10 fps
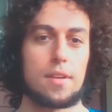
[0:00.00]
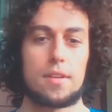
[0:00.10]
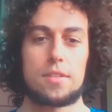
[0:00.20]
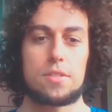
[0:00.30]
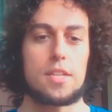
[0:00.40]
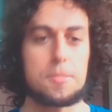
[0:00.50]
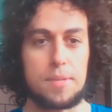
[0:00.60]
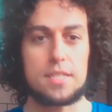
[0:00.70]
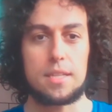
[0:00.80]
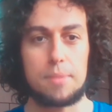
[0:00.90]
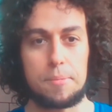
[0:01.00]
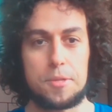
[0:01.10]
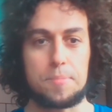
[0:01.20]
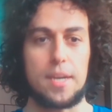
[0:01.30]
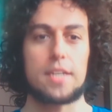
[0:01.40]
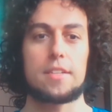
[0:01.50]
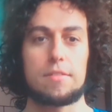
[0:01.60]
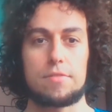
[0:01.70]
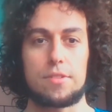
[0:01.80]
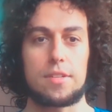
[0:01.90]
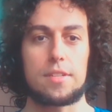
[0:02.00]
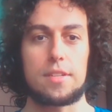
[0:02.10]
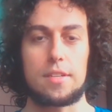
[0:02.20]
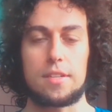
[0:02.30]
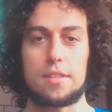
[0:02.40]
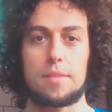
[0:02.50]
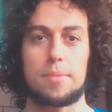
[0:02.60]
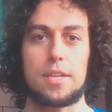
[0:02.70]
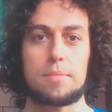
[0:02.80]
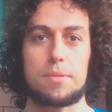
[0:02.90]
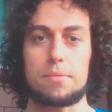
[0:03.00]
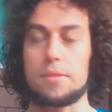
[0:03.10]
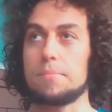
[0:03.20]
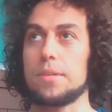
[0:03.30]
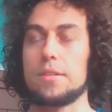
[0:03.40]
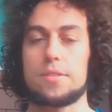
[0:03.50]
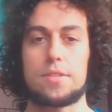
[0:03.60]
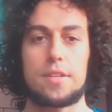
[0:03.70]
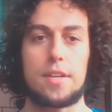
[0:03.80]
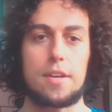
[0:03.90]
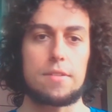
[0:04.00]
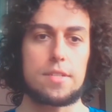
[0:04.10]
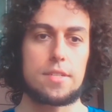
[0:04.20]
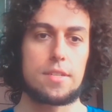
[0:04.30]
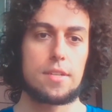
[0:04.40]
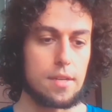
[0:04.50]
So that's basically my perspective on the debate between Peterson and Harris.